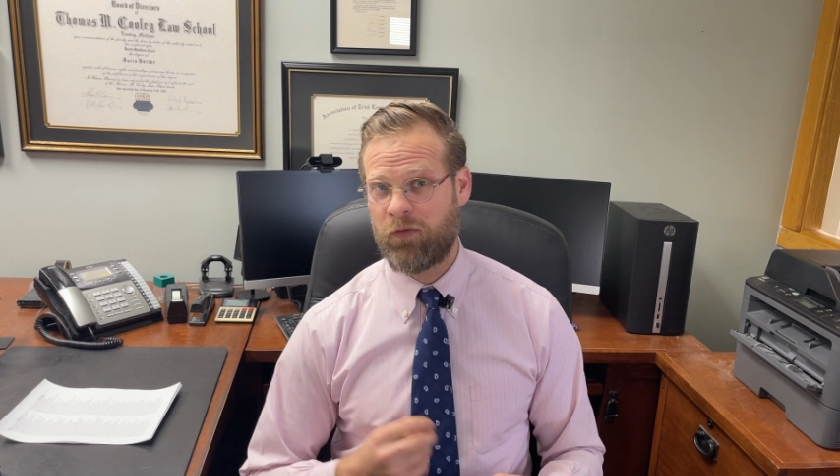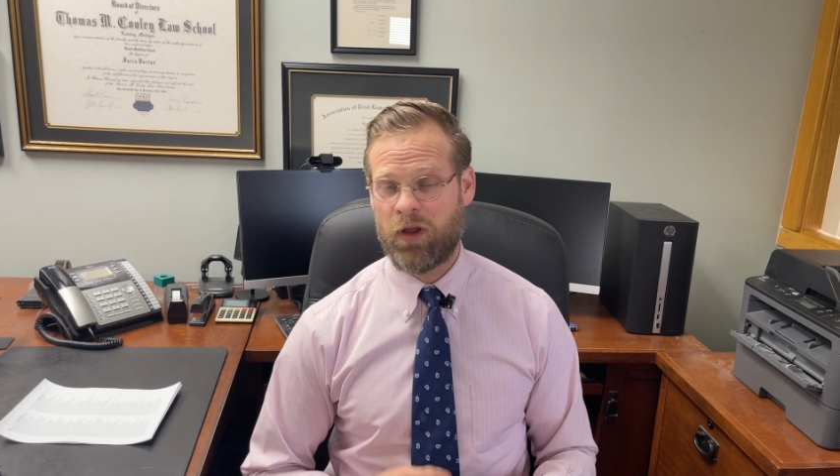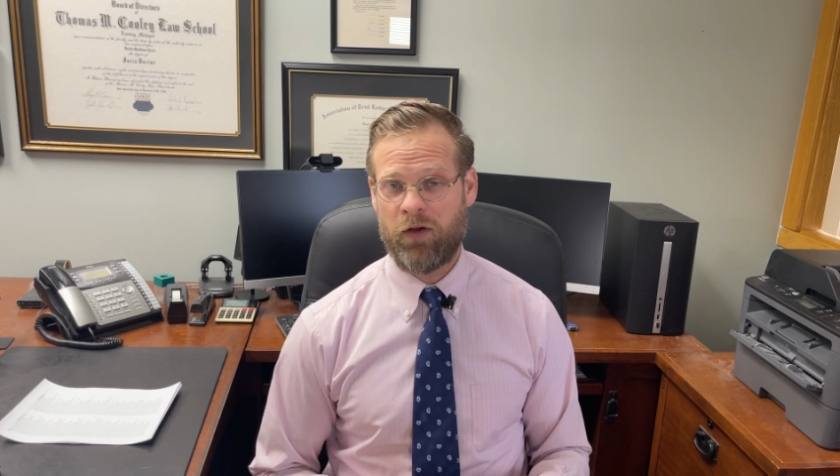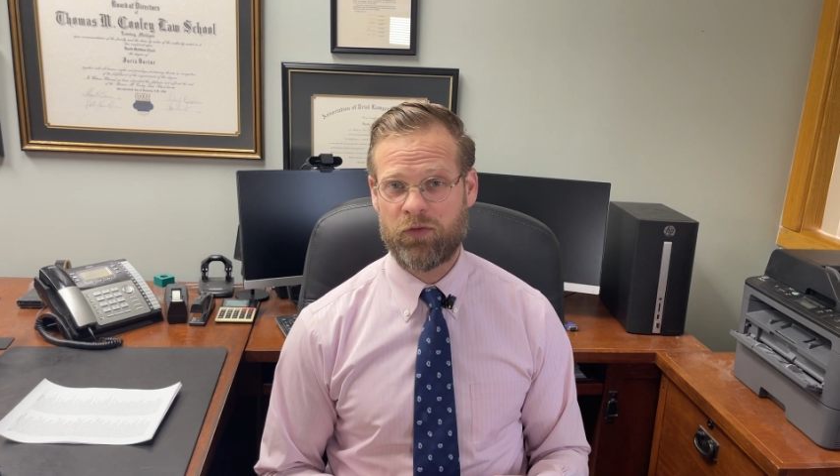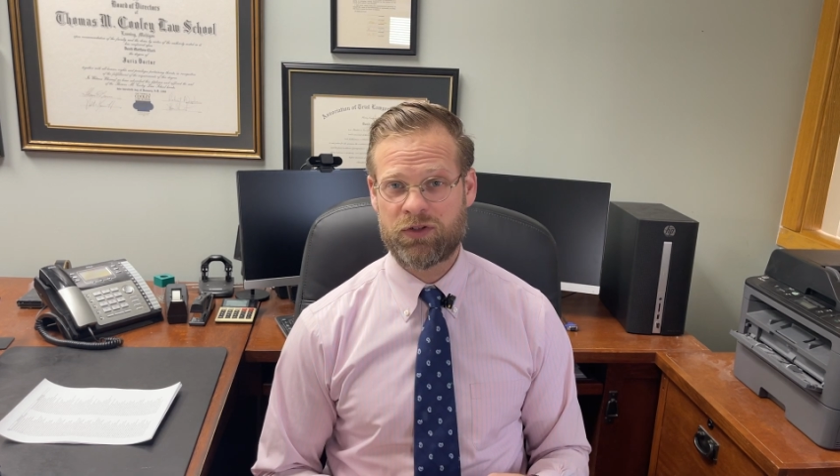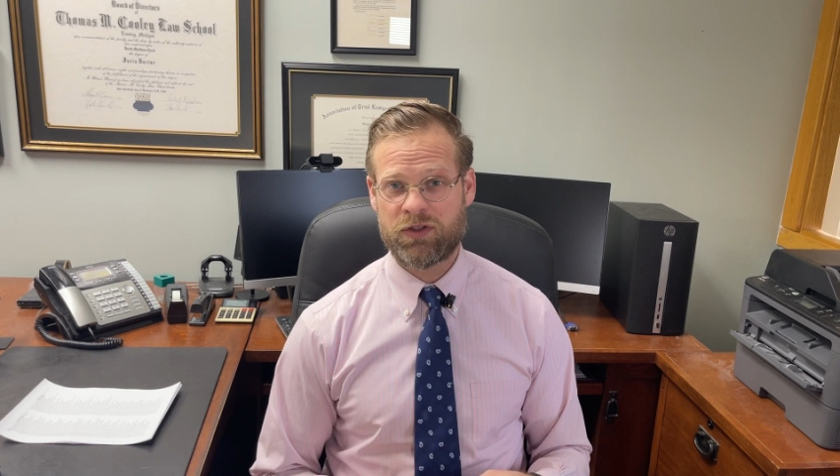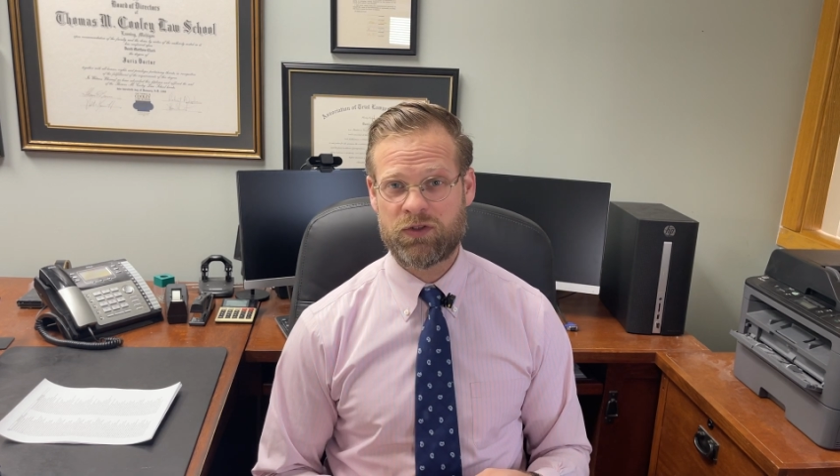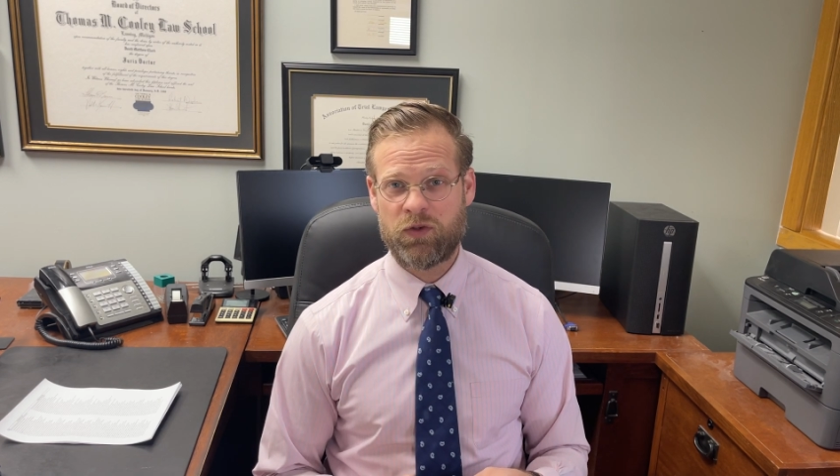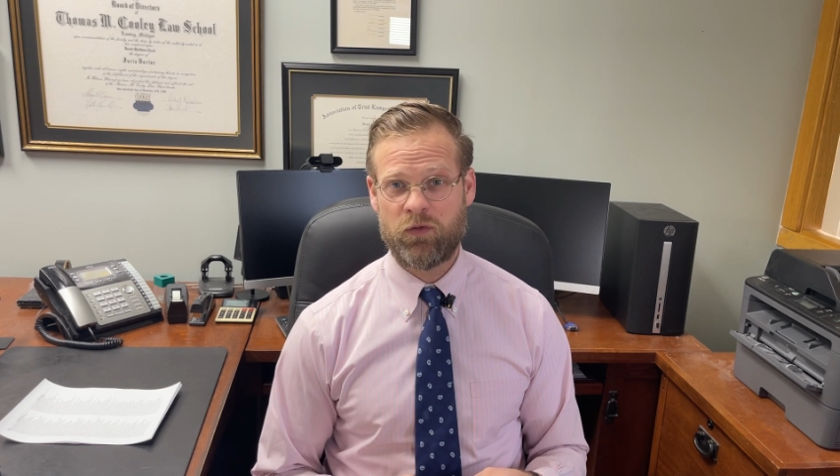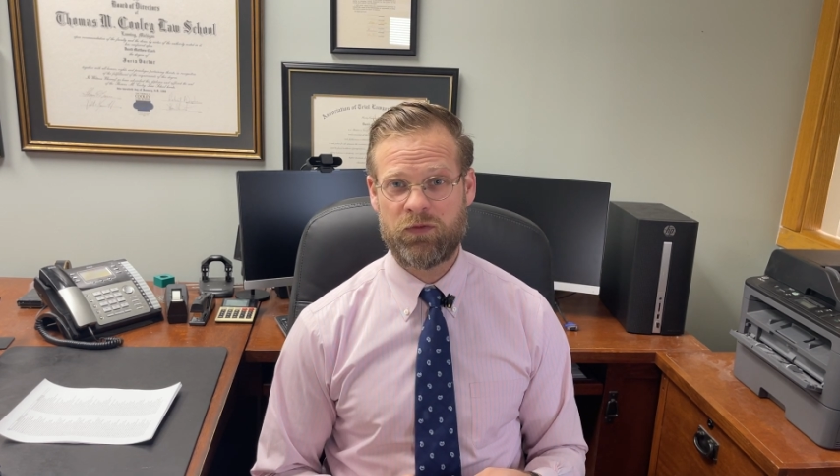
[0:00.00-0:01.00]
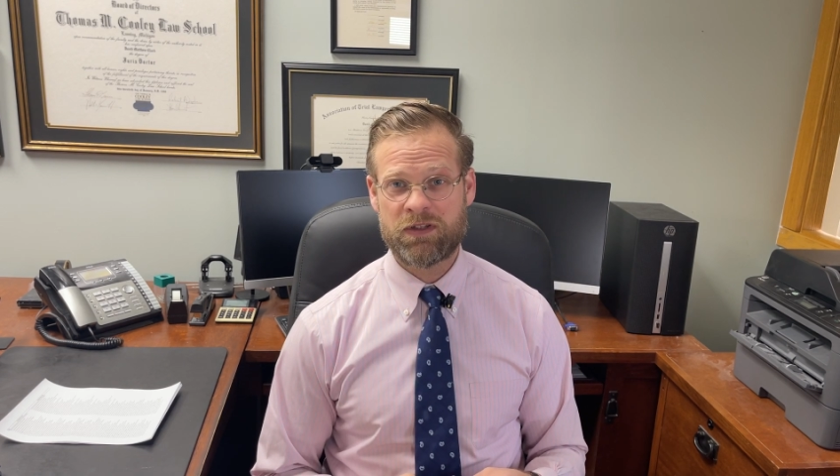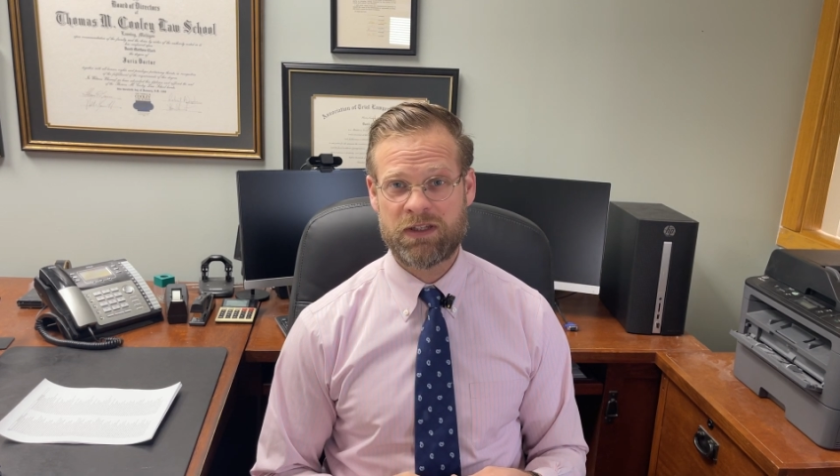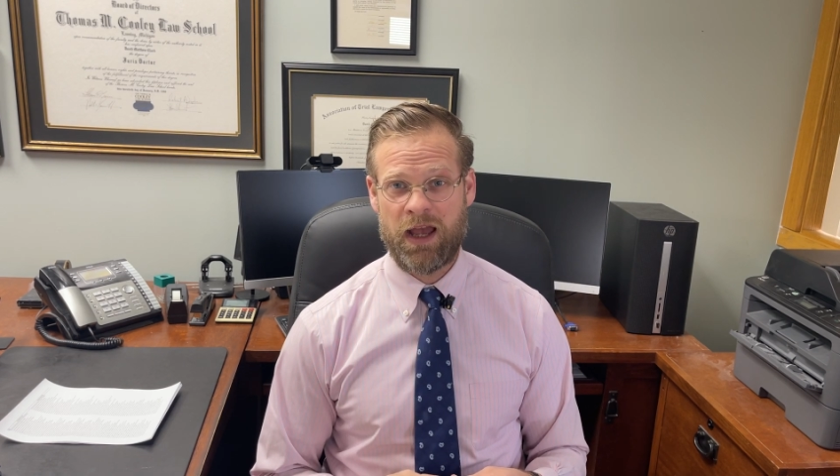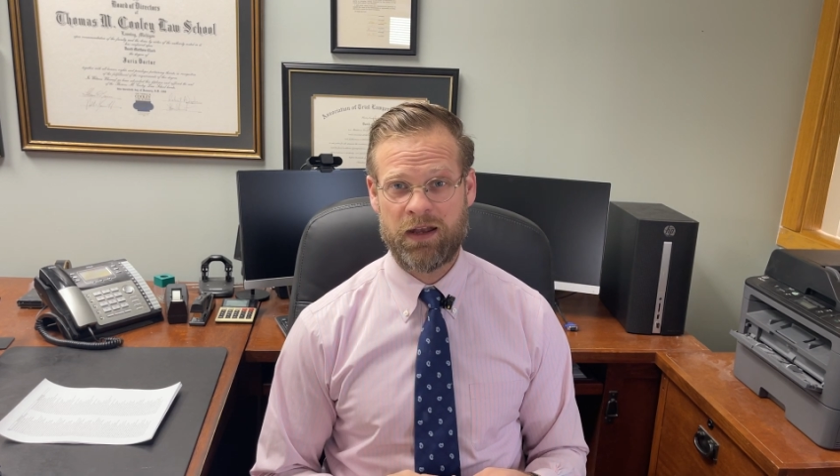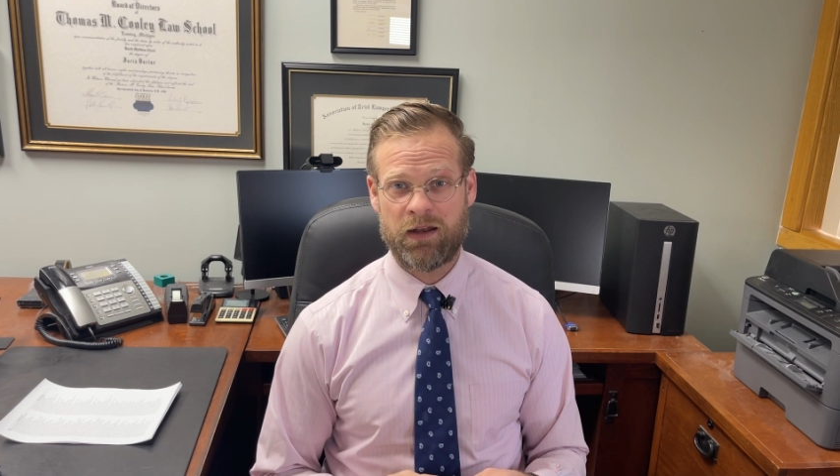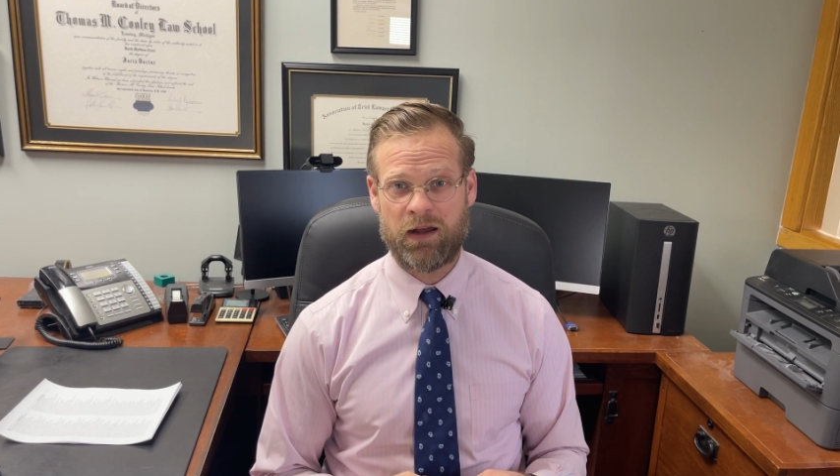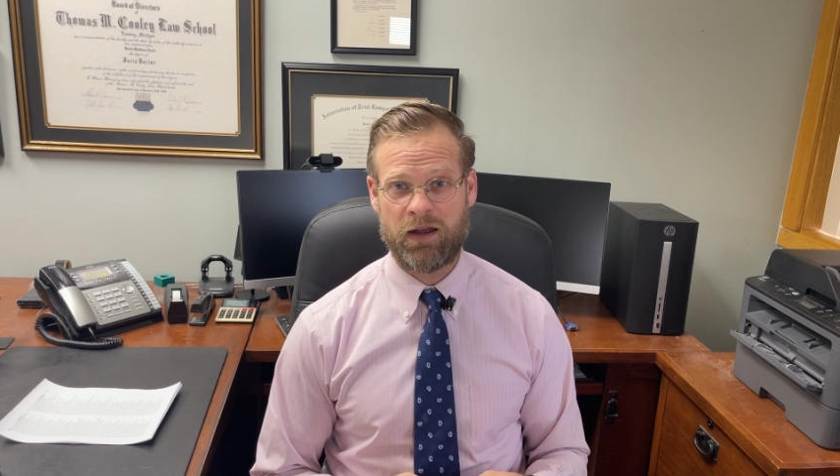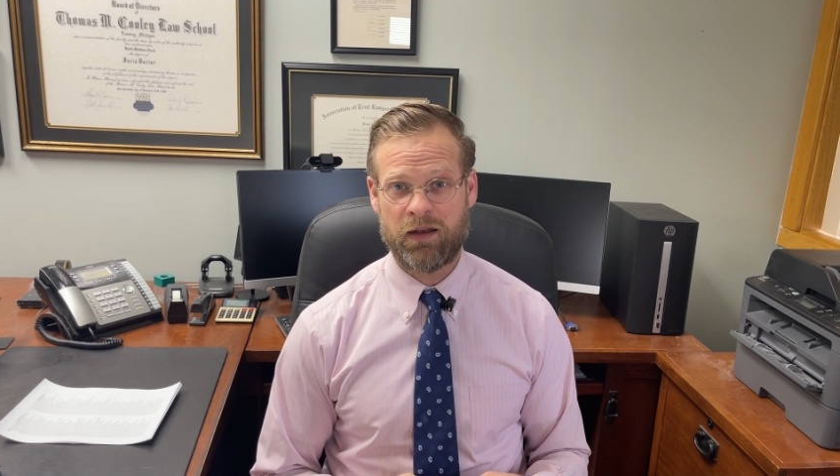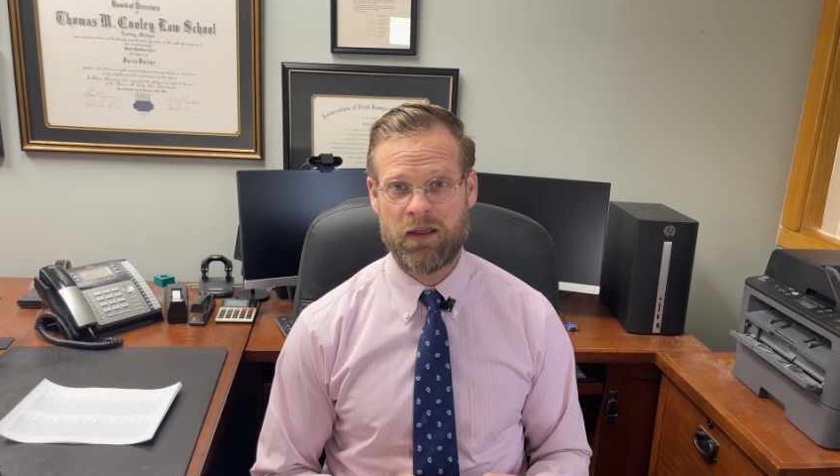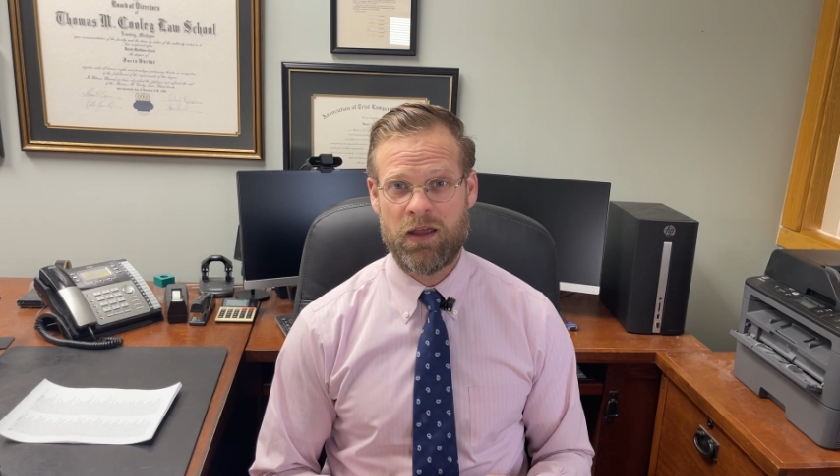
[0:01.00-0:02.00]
coverages you've decided on,